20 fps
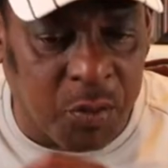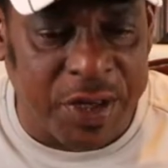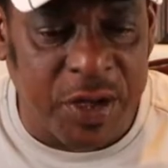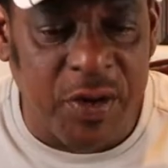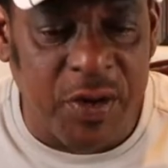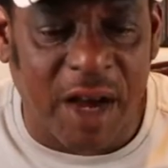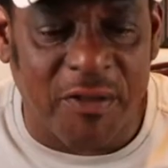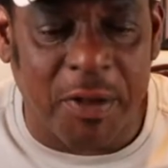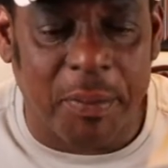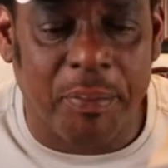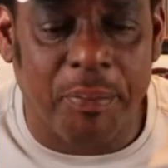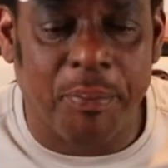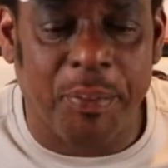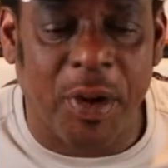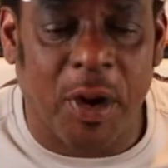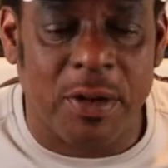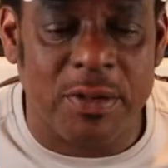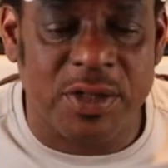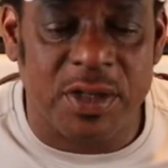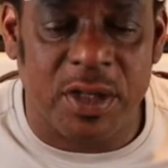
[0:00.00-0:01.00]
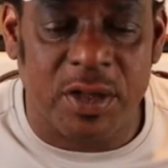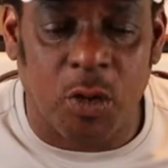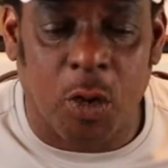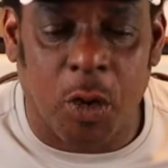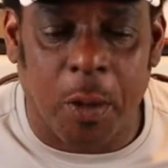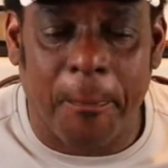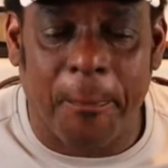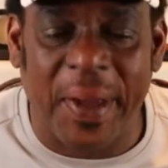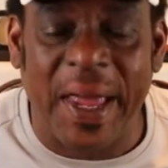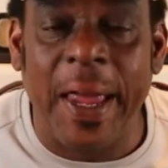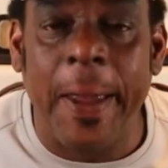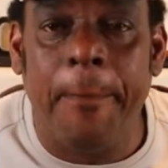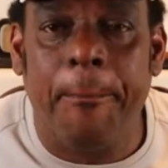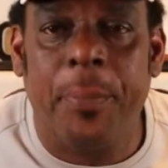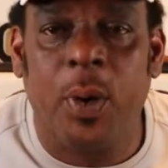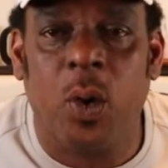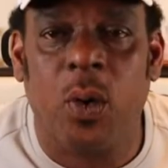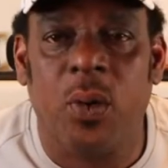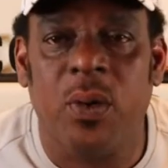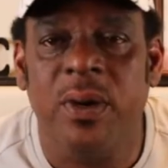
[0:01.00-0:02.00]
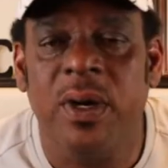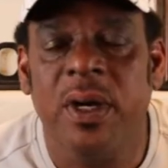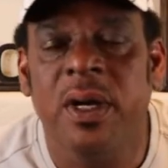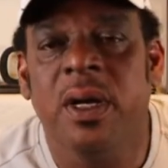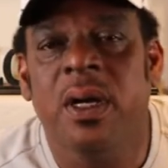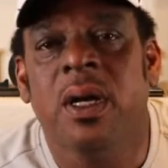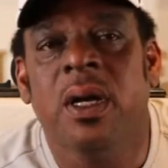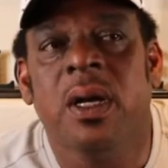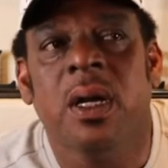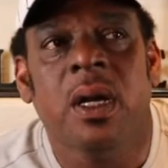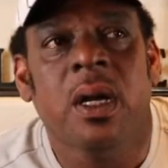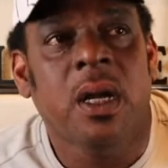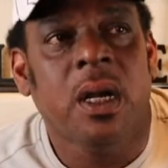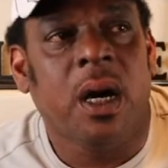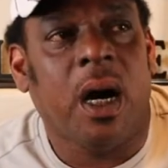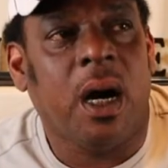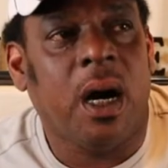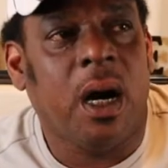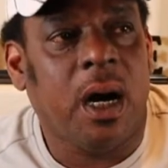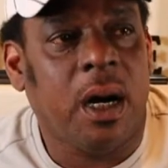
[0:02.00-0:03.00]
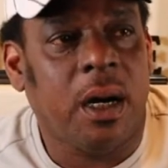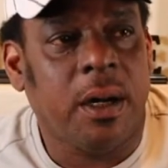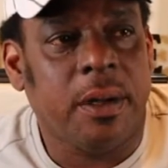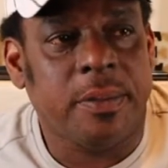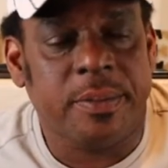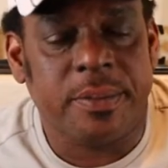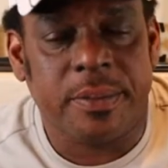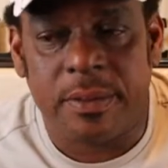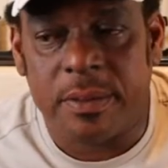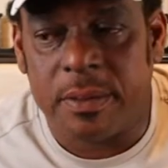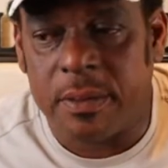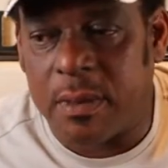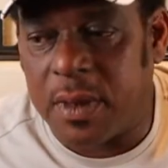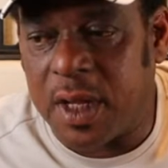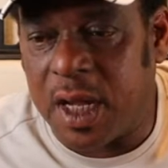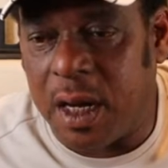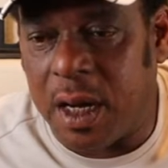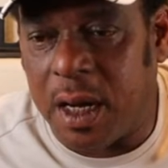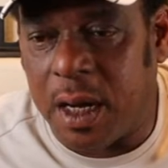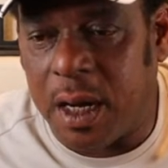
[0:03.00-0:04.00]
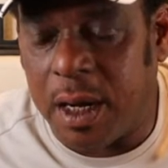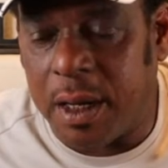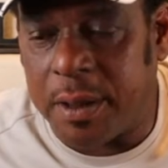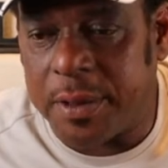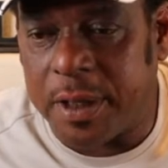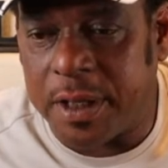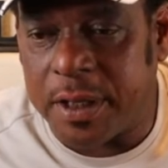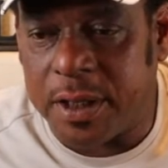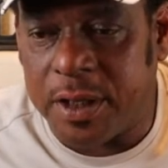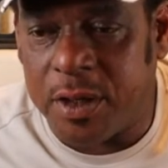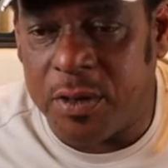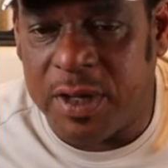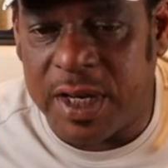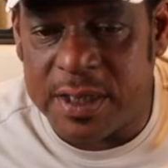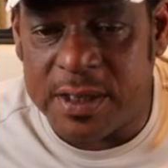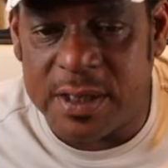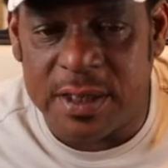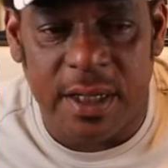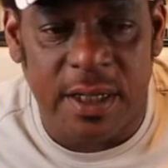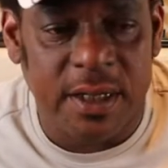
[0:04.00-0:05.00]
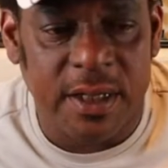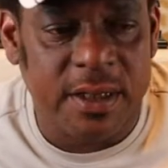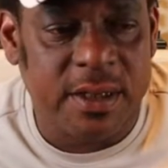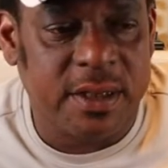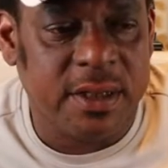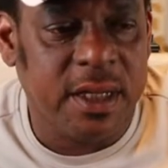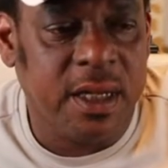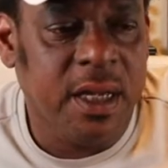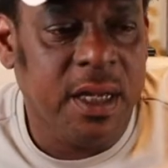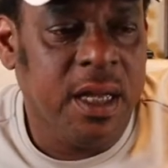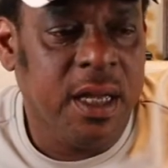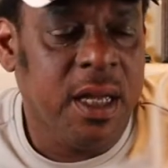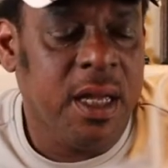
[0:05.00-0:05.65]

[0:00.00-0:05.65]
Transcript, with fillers: And when you have a person or people, uh, uh, Ulysses,